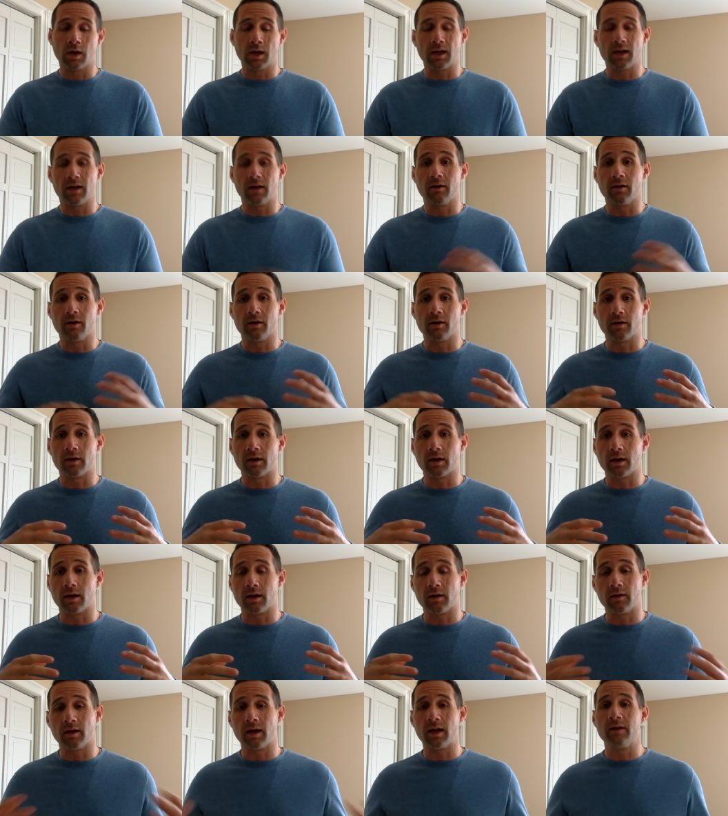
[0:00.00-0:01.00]
in a
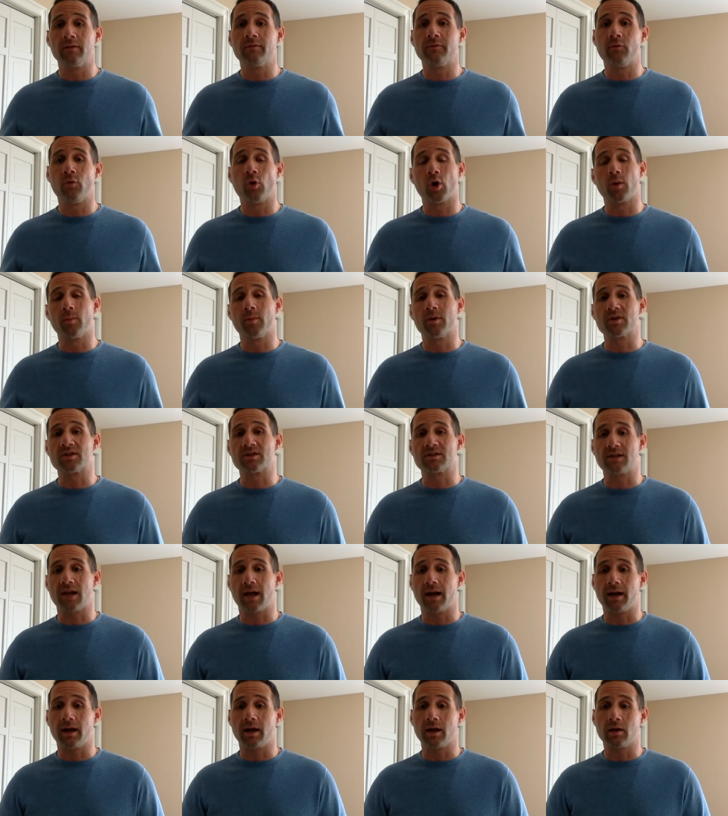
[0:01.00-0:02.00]
informal
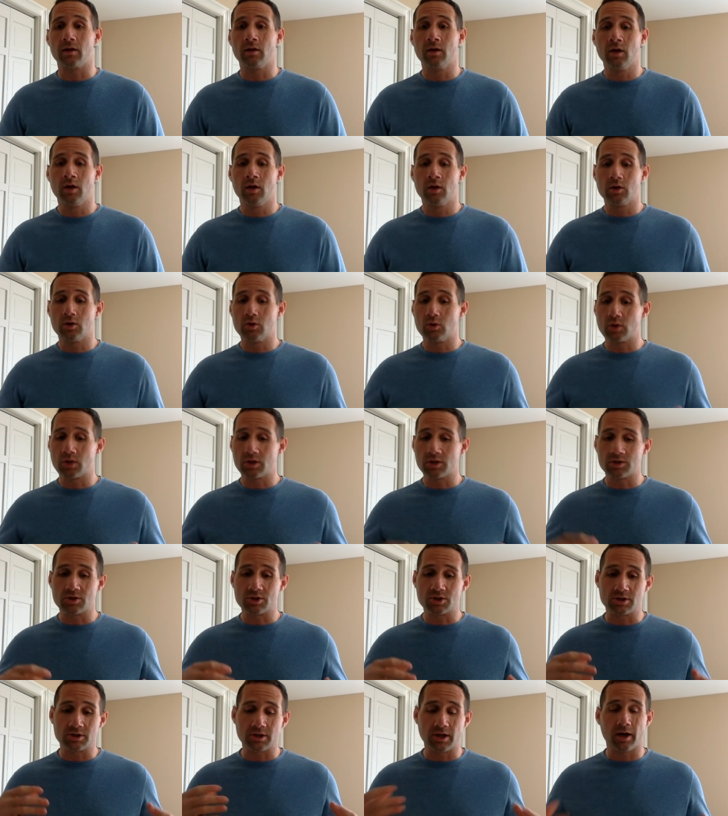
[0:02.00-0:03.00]
setting. You can
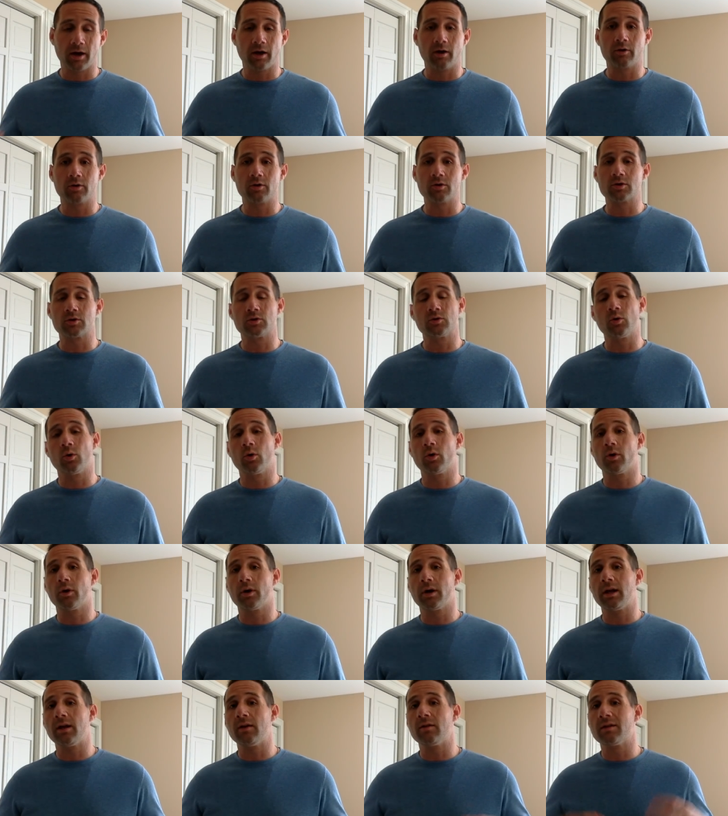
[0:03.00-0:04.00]
share your
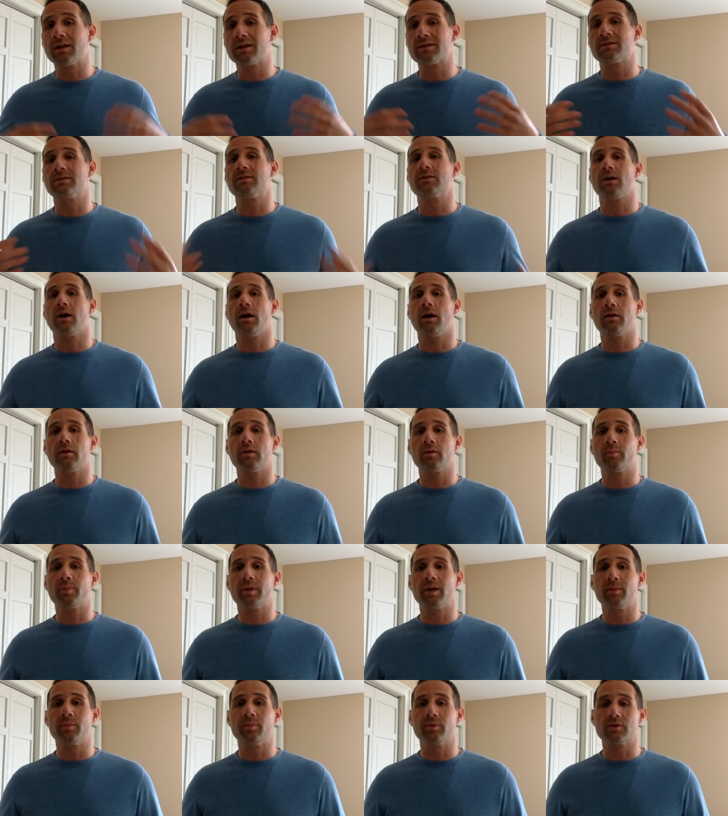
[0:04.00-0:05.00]
story, listen to other
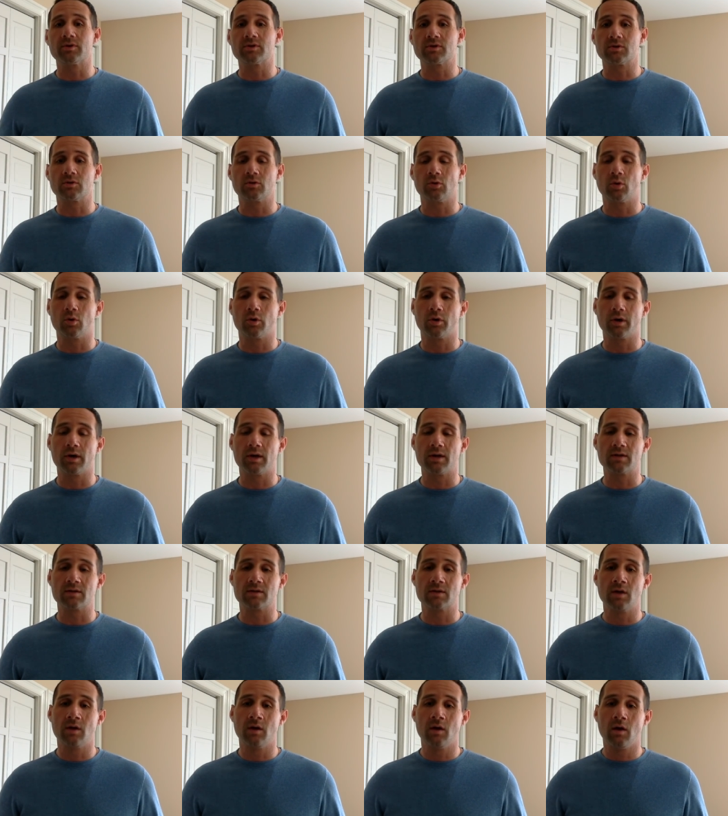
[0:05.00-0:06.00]
people's
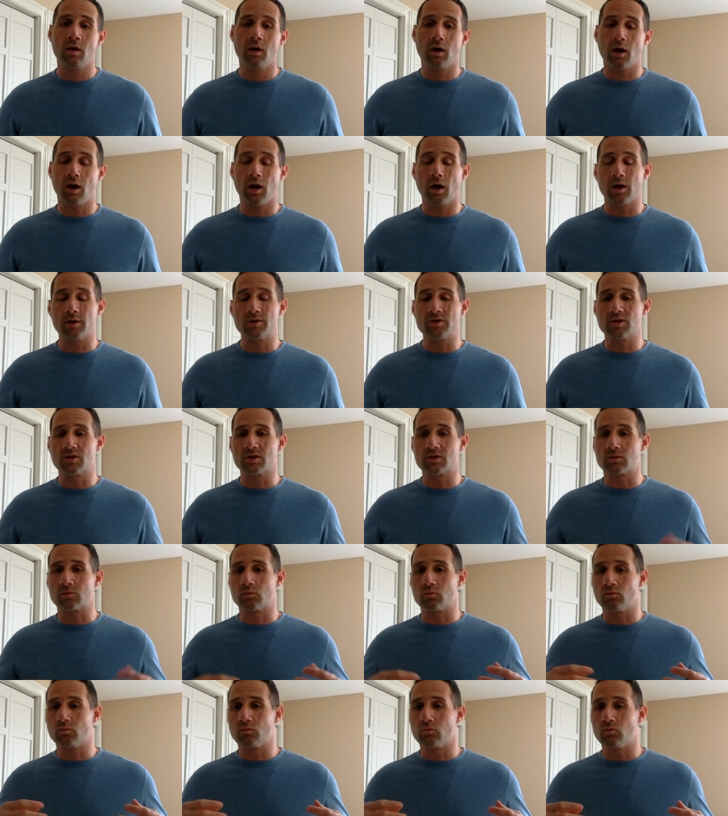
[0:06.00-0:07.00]
stories, uh,
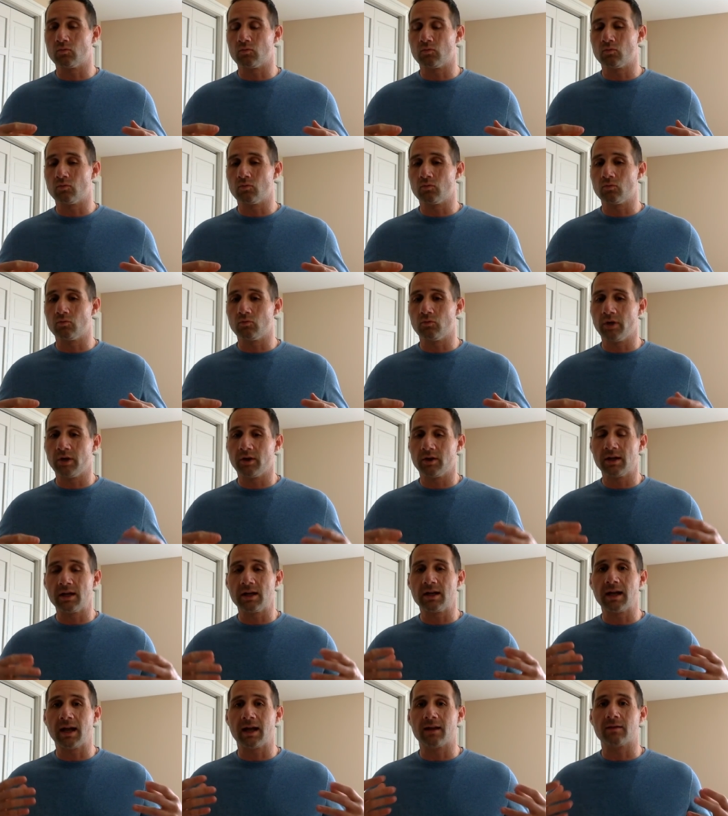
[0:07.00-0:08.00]
just
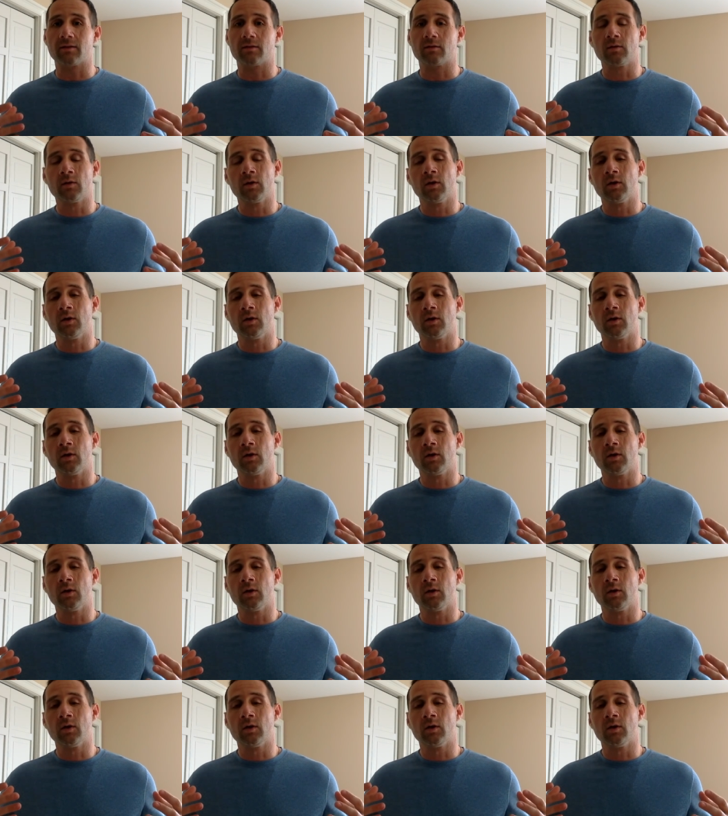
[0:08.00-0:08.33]
really get